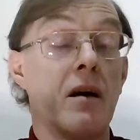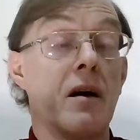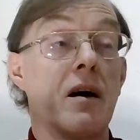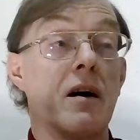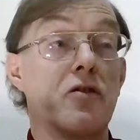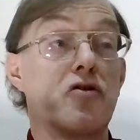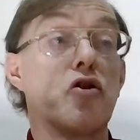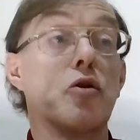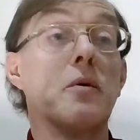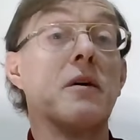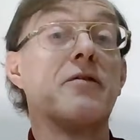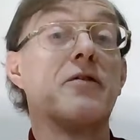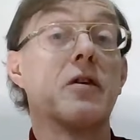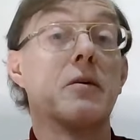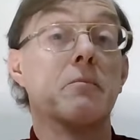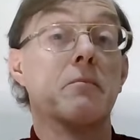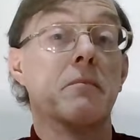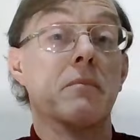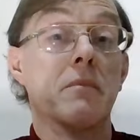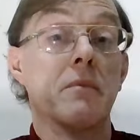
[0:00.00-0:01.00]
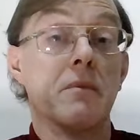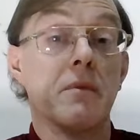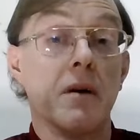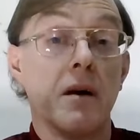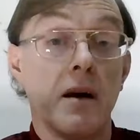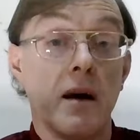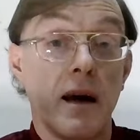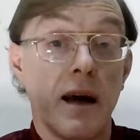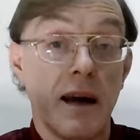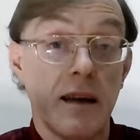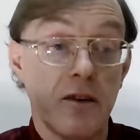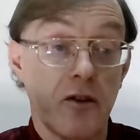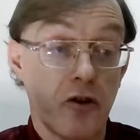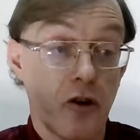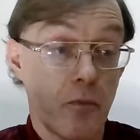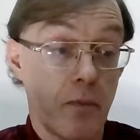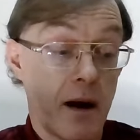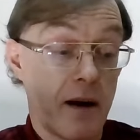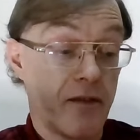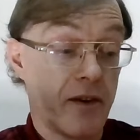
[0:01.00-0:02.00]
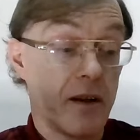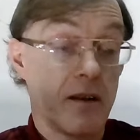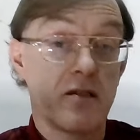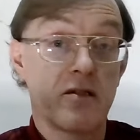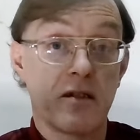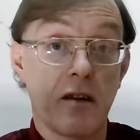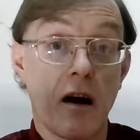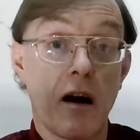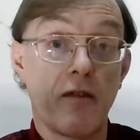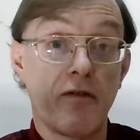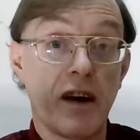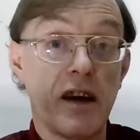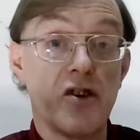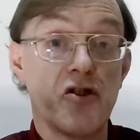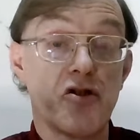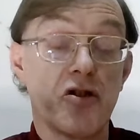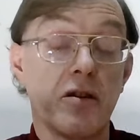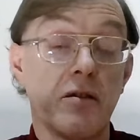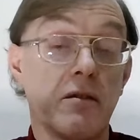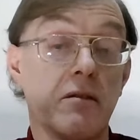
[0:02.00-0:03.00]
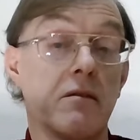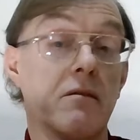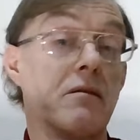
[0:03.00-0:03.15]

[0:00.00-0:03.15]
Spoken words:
2 of them ended up having starvation